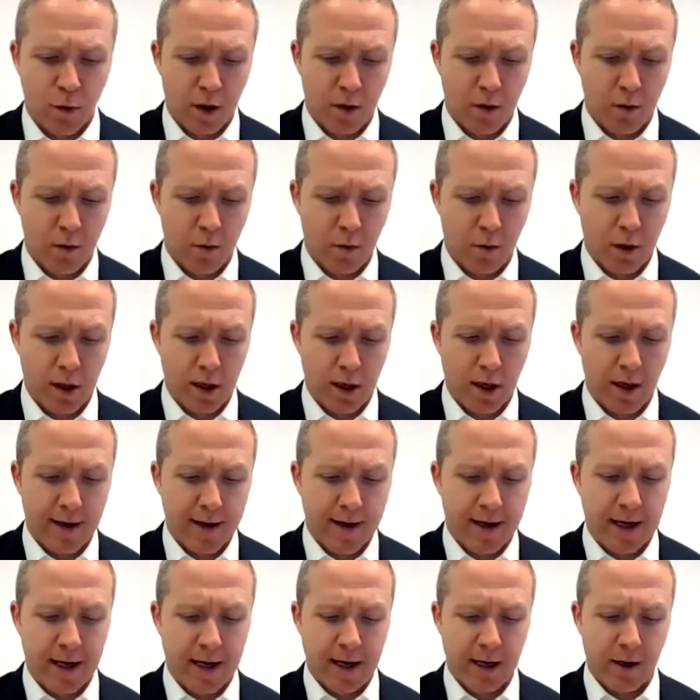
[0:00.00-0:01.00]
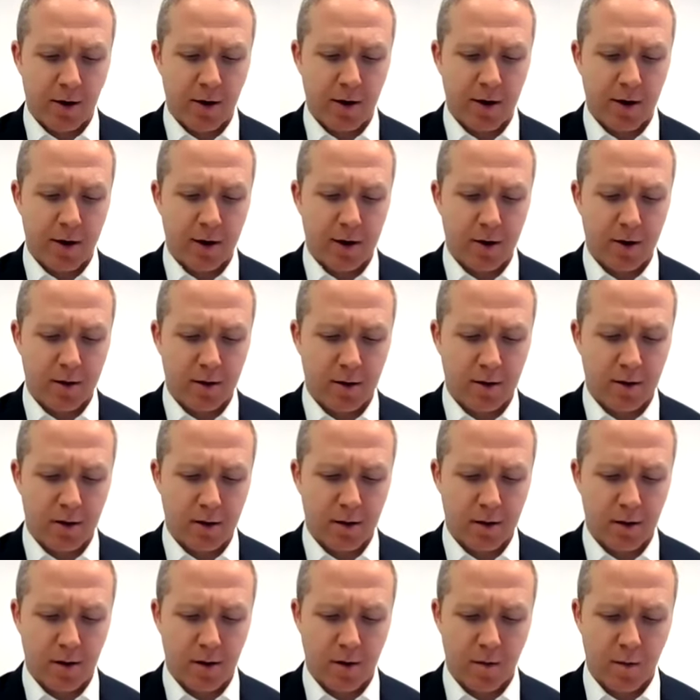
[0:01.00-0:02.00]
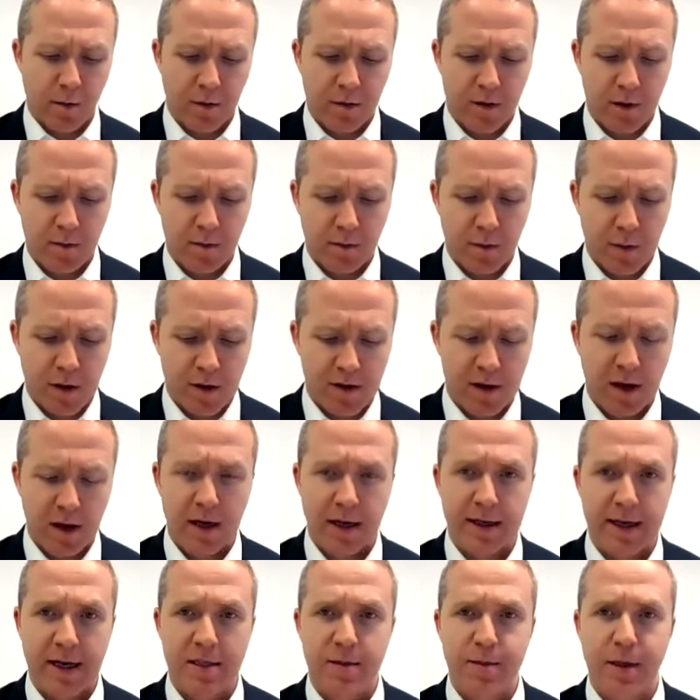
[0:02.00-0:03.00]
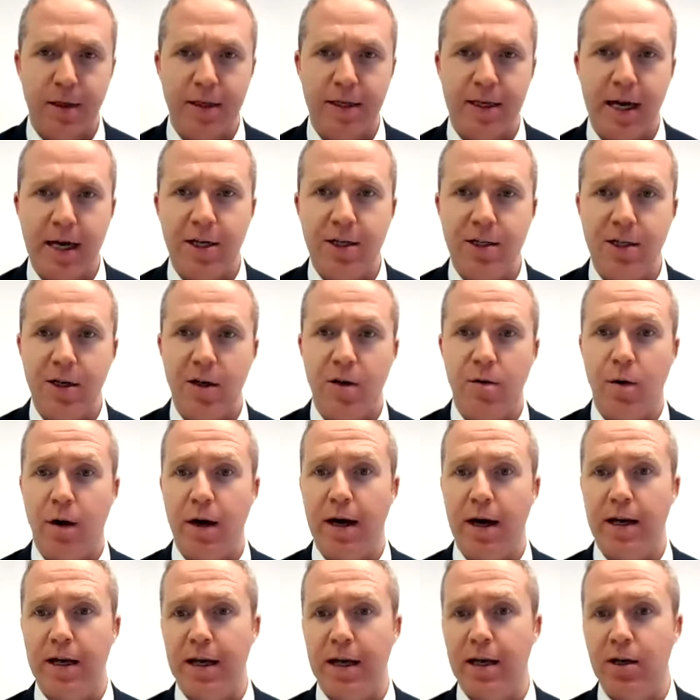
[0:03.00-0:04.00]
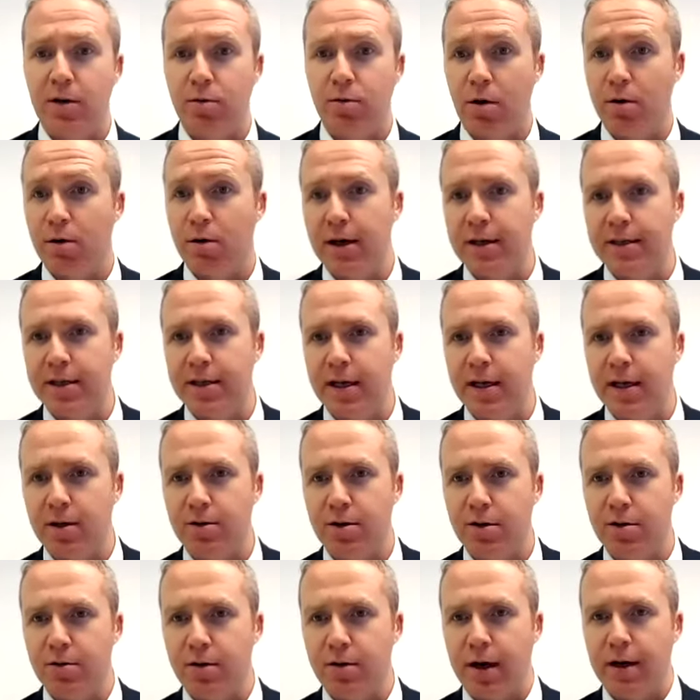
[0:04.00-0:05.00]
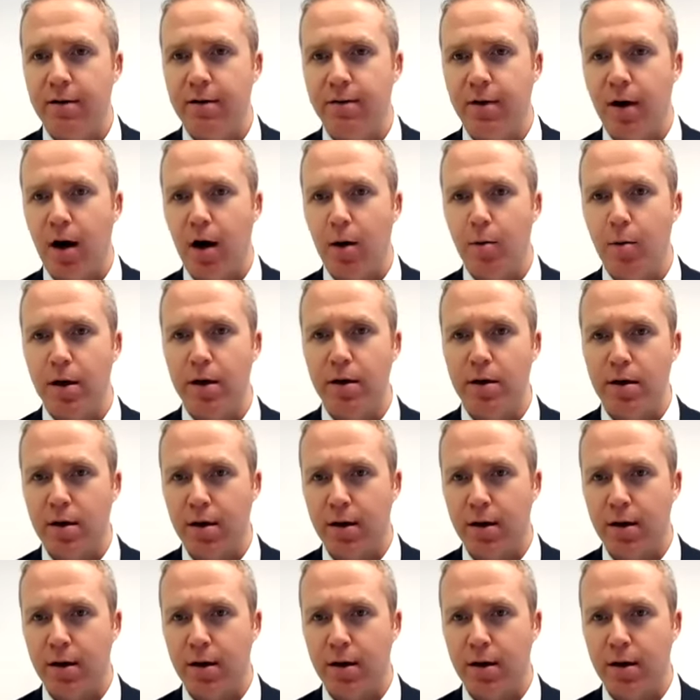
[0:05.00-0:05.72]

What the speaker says: we're likely, or you, I suppose the solid expectation is we're heading into a rising interest rate environment.